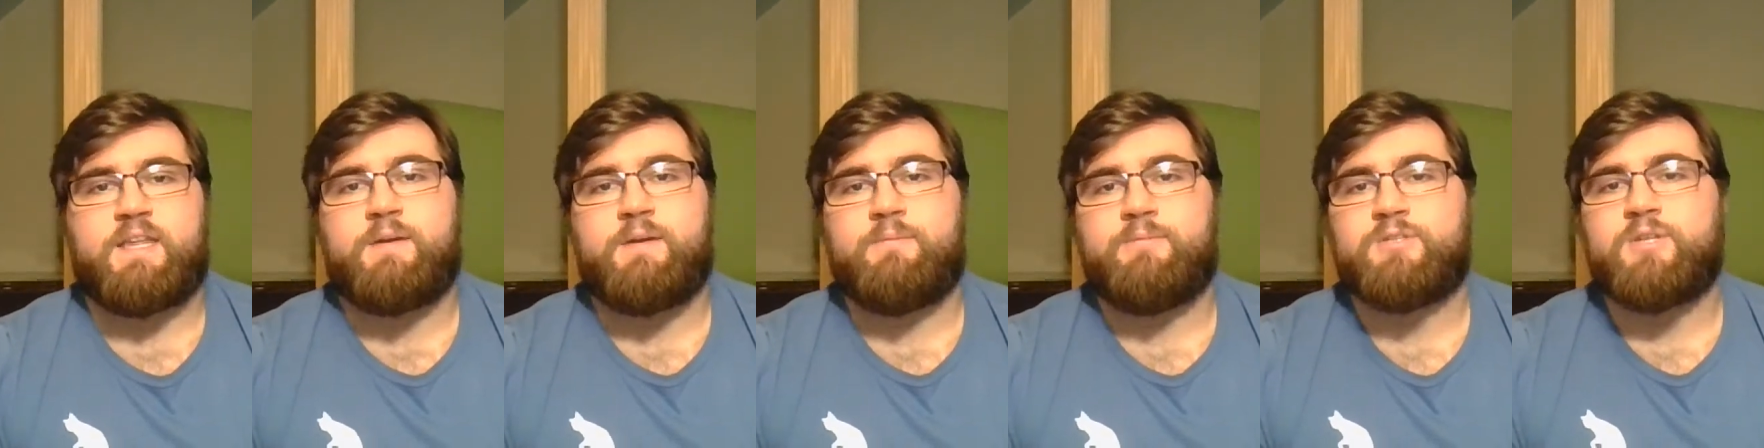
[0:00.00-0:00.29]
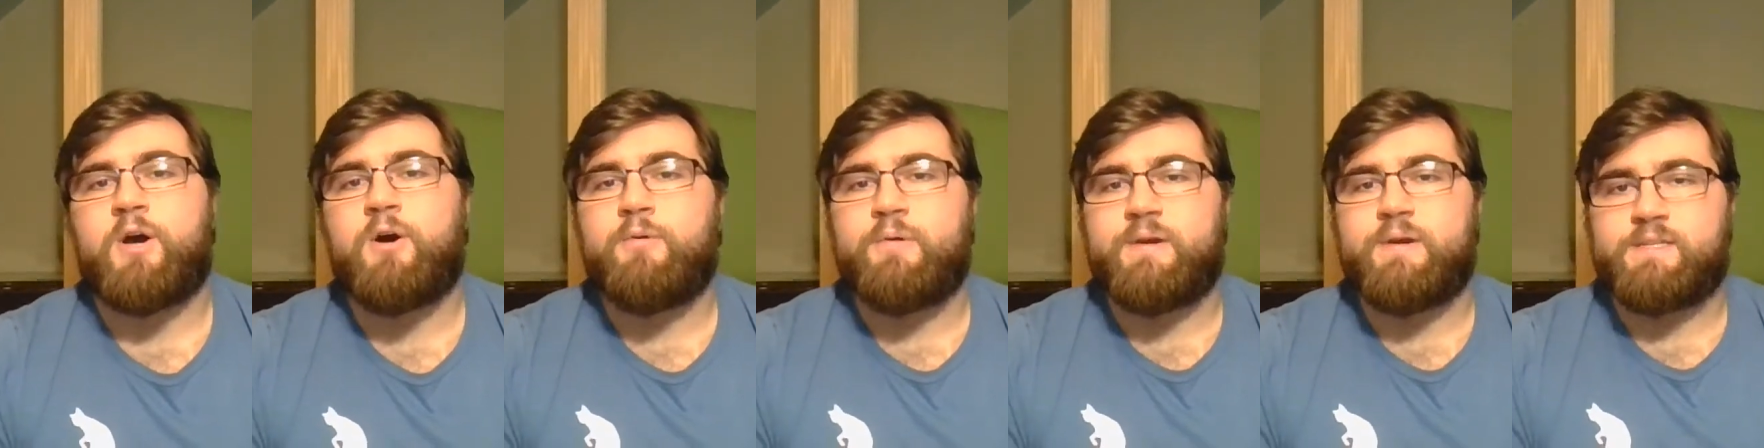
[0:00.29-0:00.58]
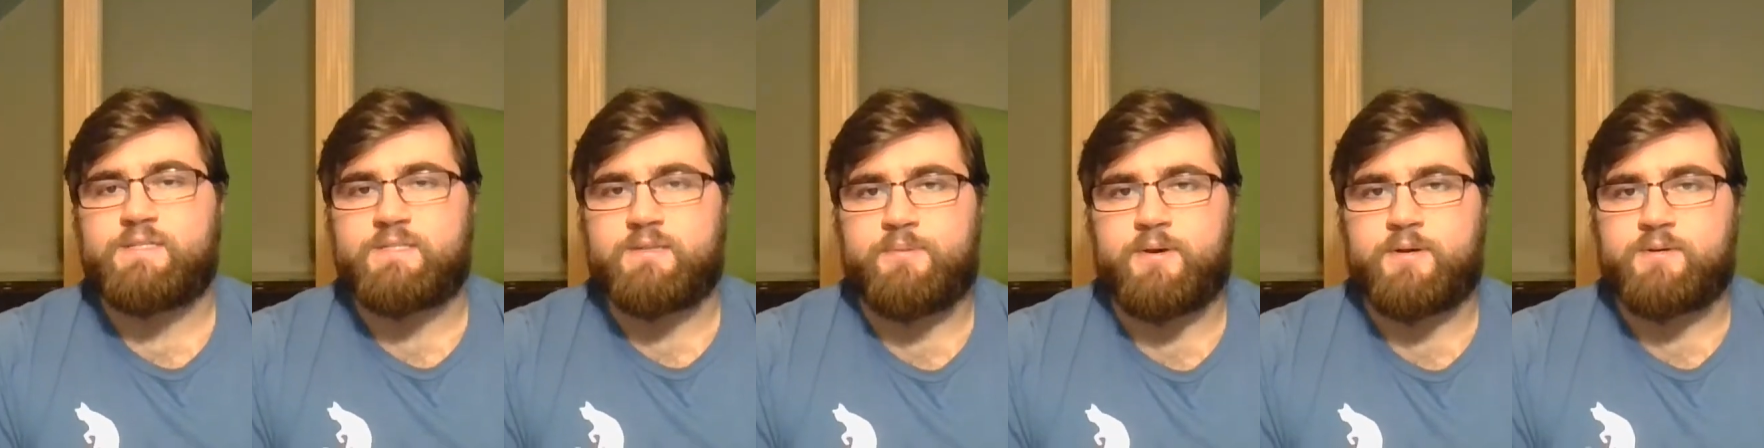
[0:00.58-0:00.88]
It was
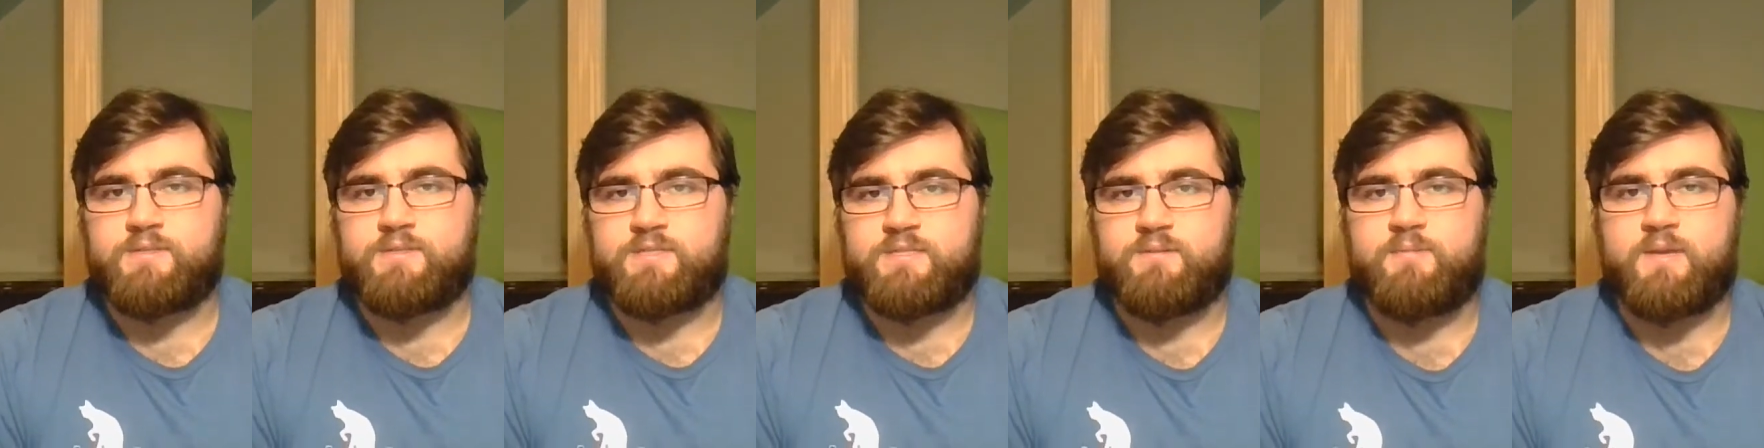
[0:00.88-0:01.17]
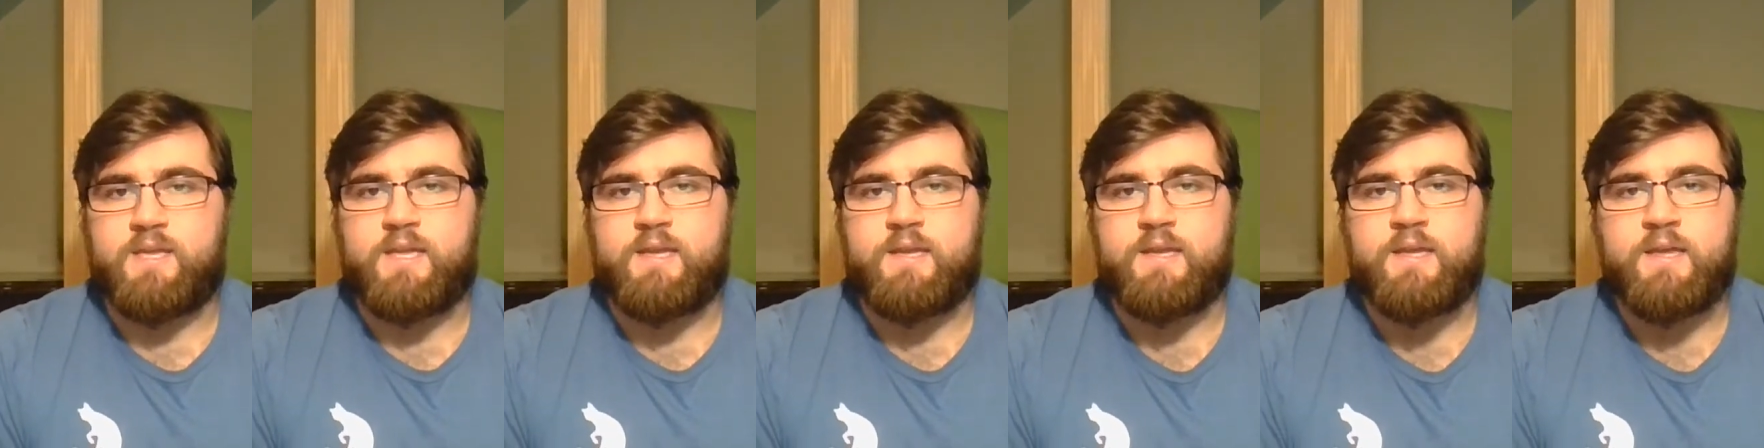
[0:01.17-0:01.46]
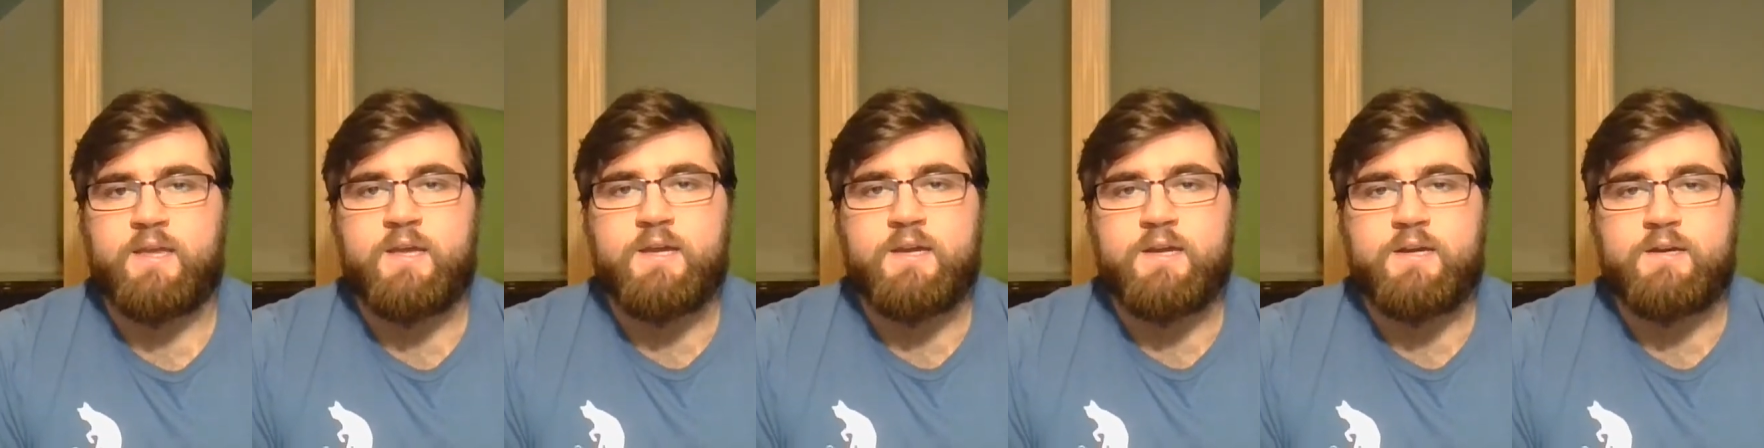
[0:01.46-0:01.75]
always supposed to be
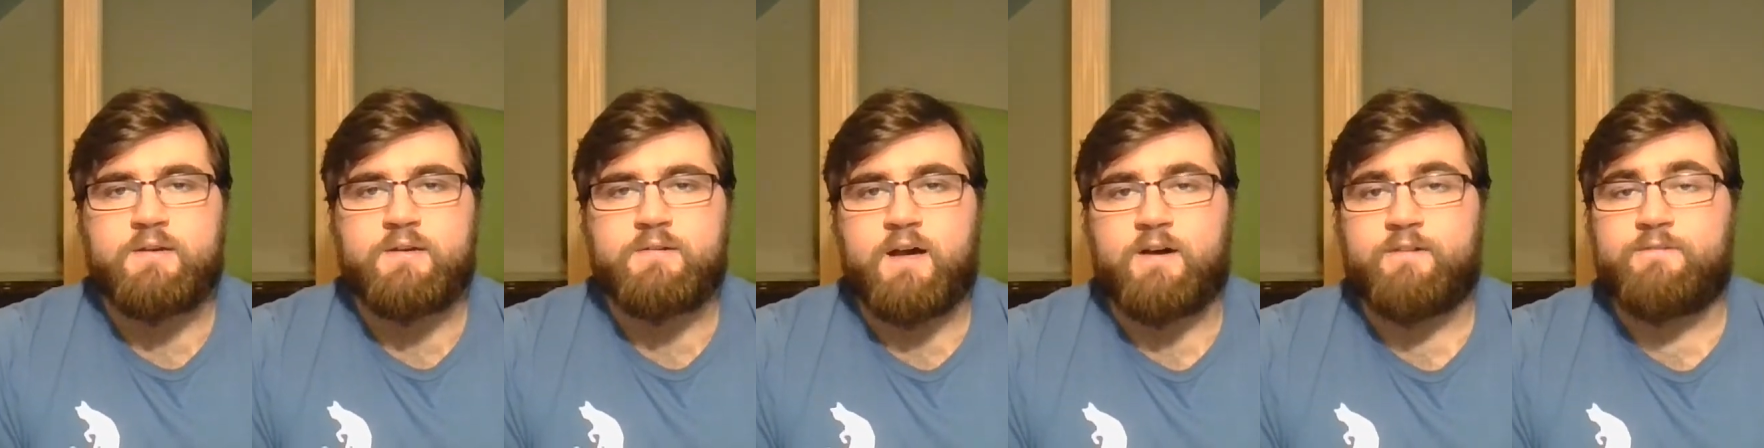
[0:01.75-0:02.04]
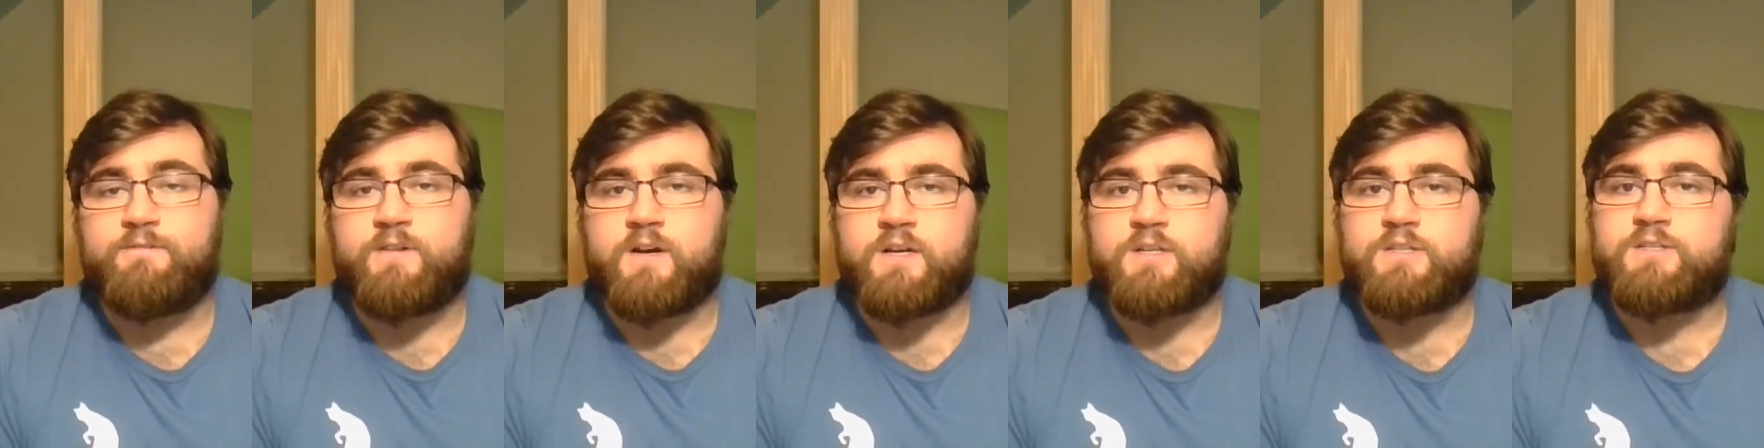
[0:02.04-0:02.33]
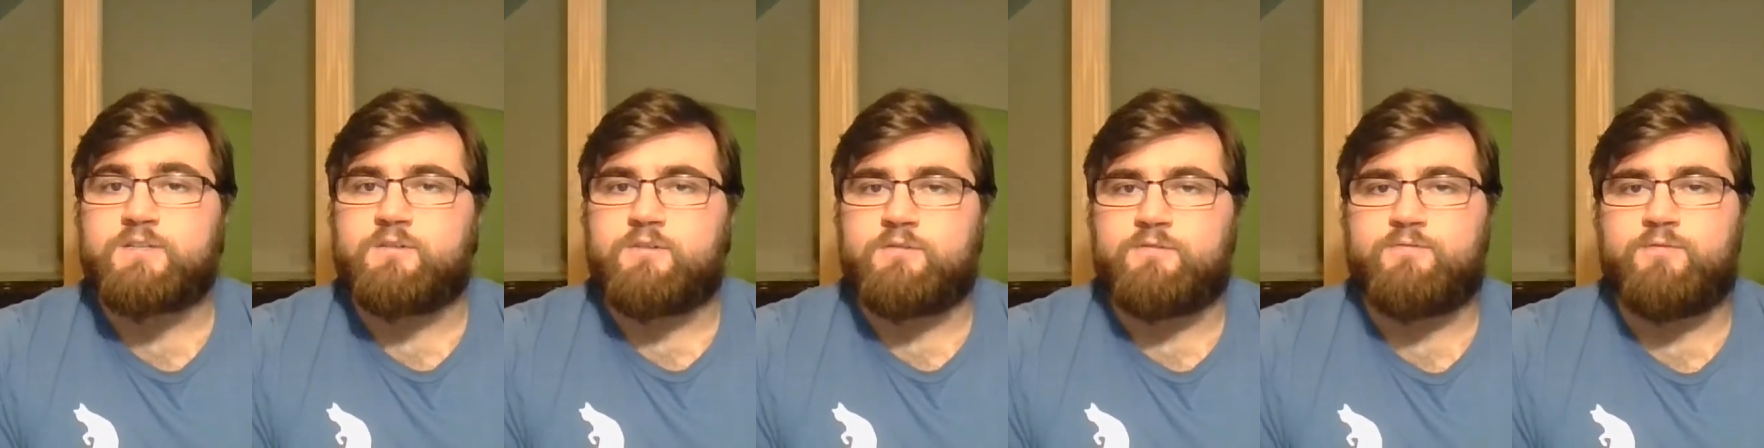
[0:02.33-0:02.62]
a
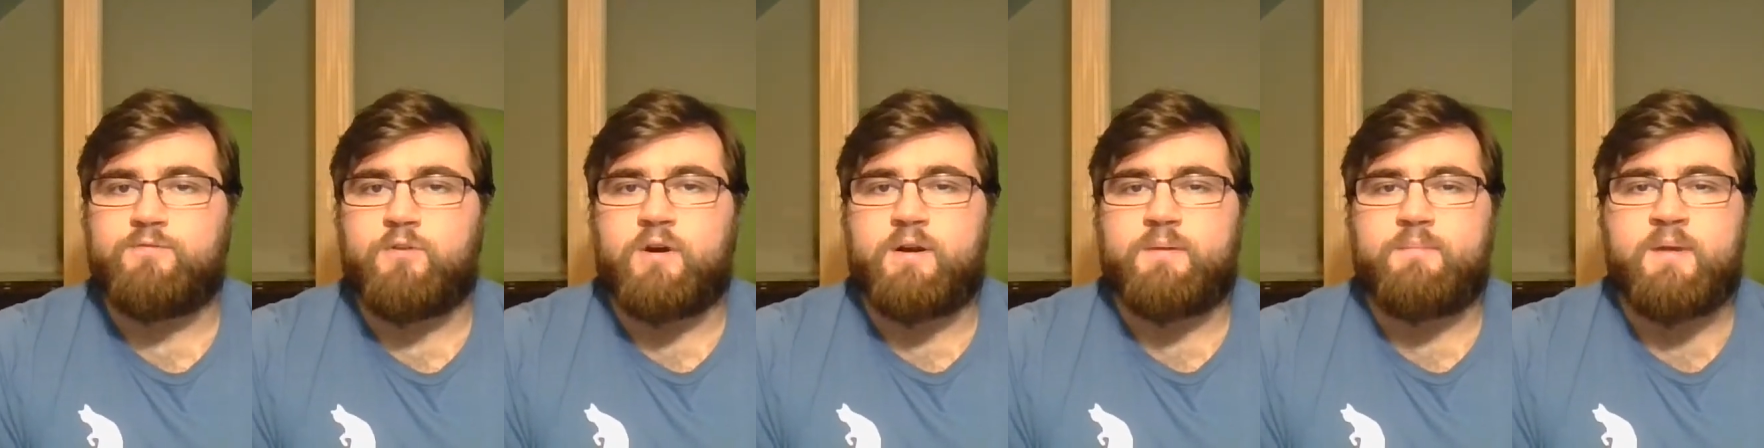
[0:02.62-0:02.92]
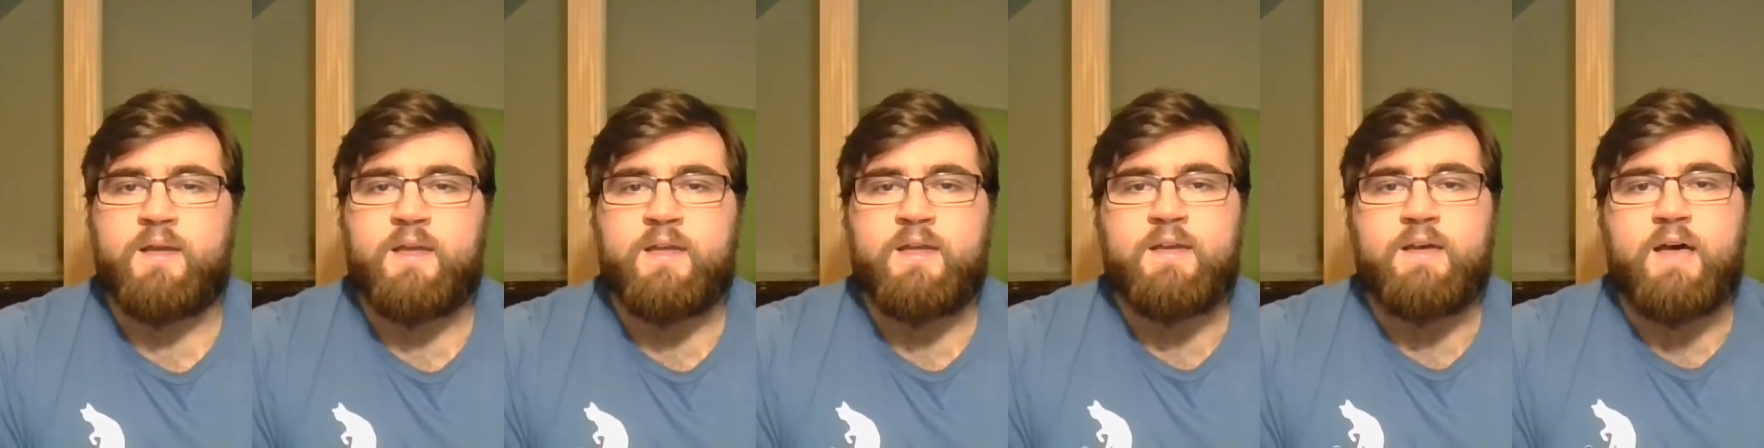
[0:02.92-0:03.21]
functional form